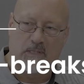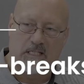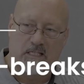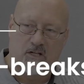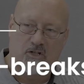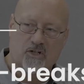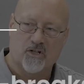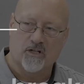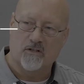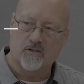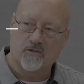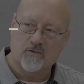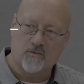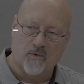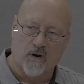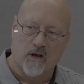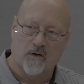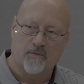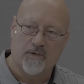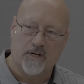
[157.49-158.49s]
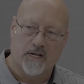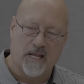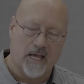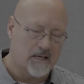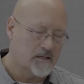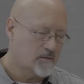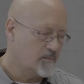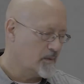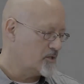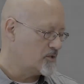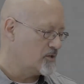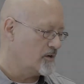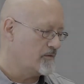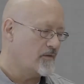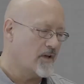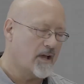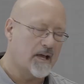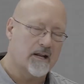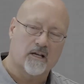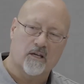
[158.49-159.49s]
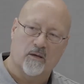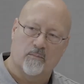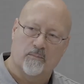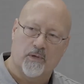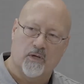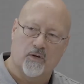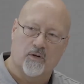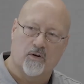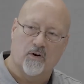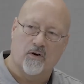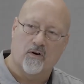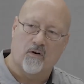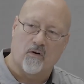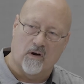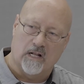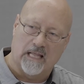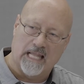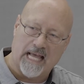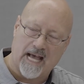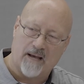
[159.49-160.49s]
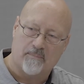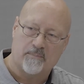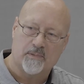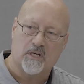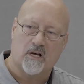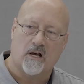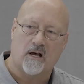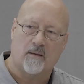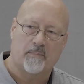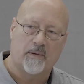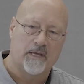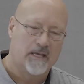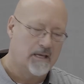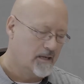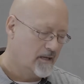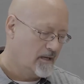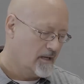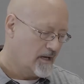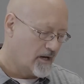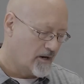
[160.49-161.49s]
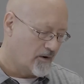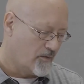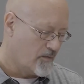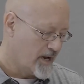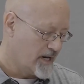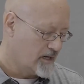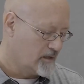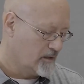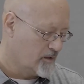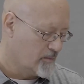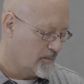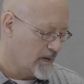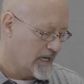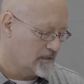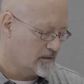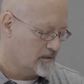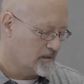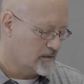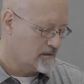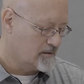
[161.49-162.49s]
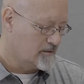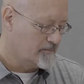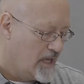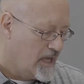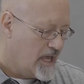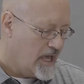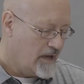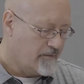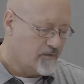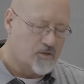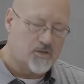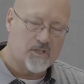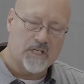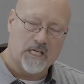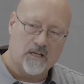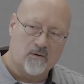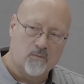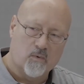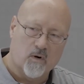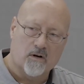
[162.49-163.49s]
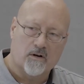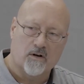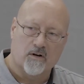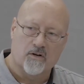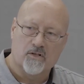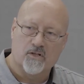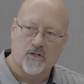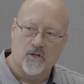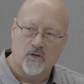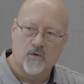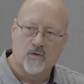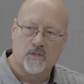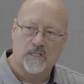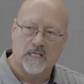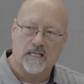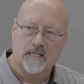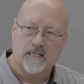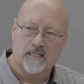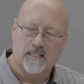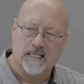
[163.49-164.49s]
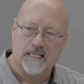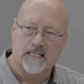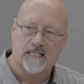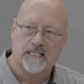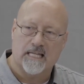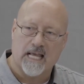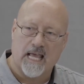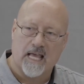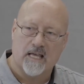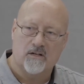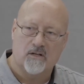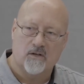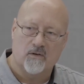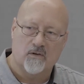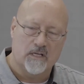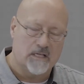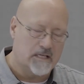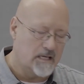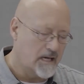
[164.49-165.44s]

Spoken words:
positions throughout the day, especially if you had a computer or laptop on a regular basis. Have you seen workers using a sit-stand unit